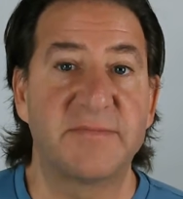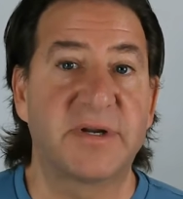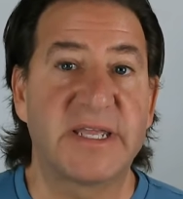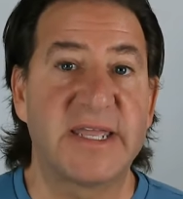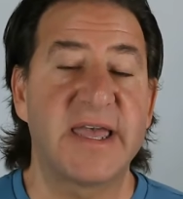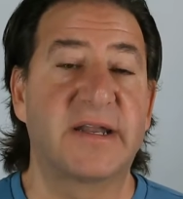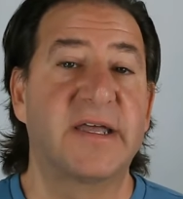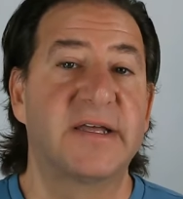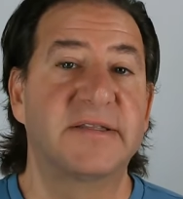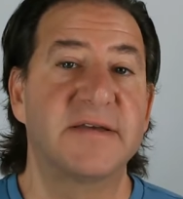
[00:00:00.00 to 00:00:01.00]
But again,
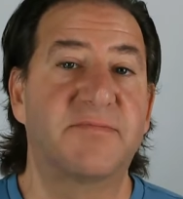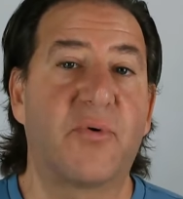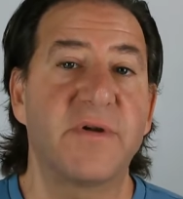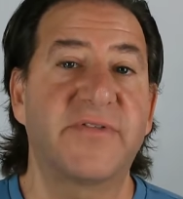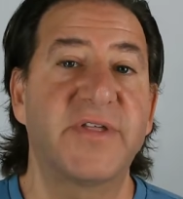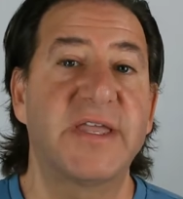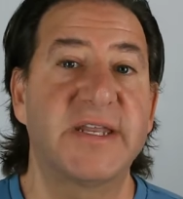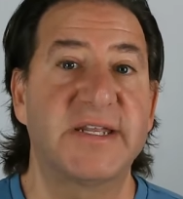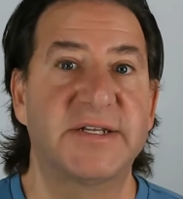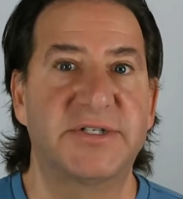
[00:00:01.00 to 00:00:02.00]
the important thing you
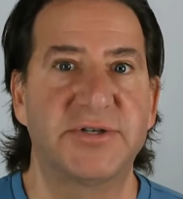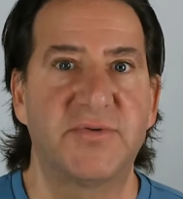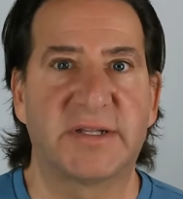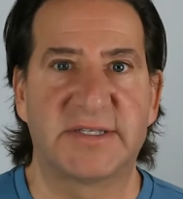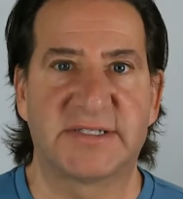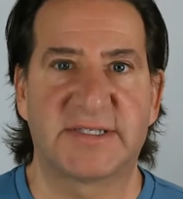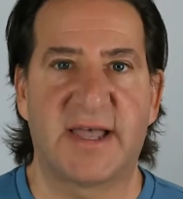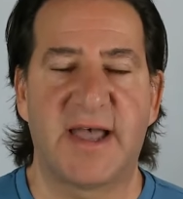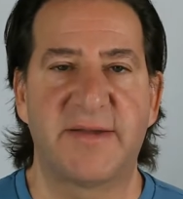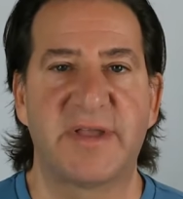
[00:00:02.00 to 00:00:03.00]
need to do at this
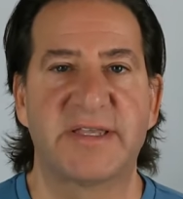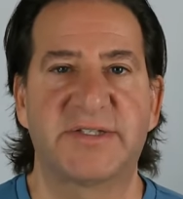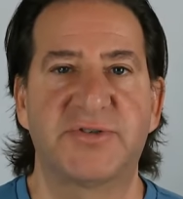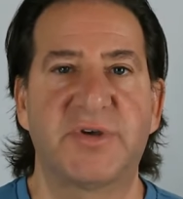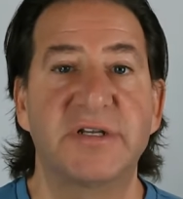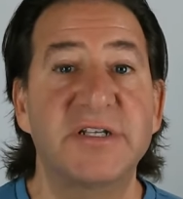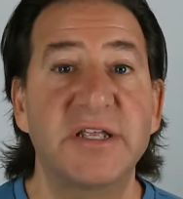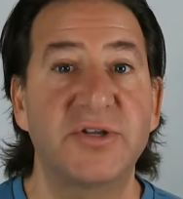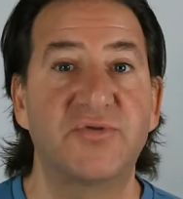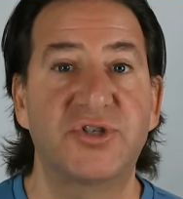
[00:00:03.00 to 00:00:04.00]
time is to
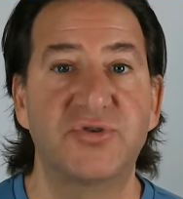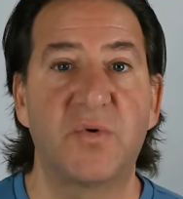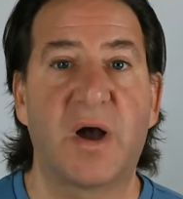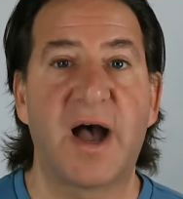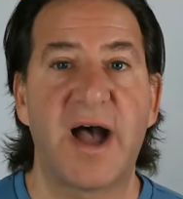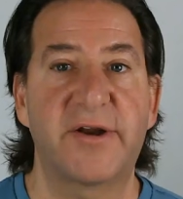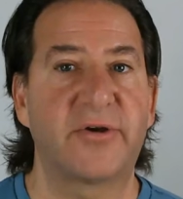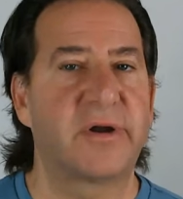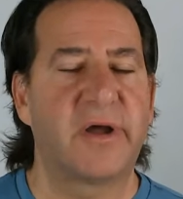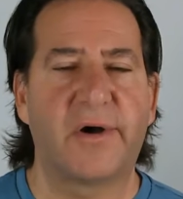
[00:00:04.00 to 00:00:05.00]
continue to honor